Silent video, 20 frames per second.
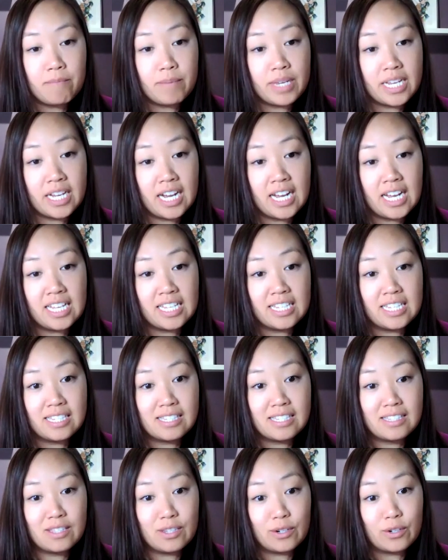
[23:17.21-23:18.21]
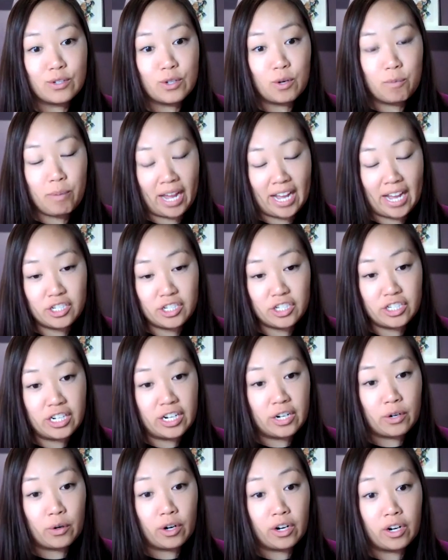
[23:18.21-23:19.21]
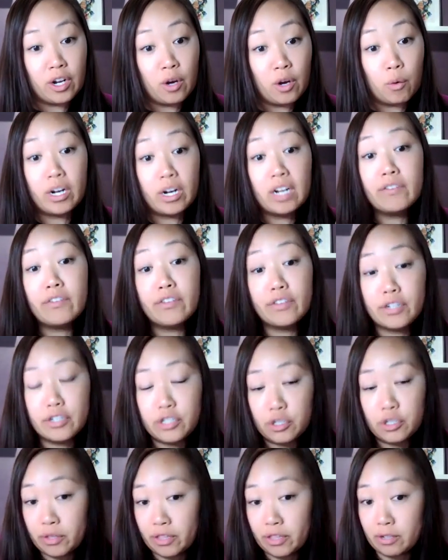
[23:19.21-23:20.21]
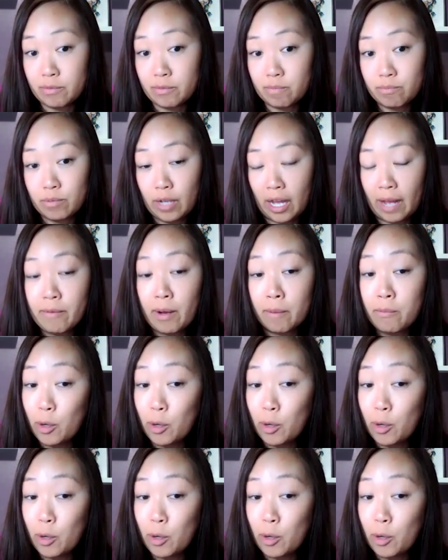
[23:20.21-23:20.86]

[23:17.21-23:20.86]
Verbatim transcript: Because they're so passionate or whatever they're doing, they're I'm,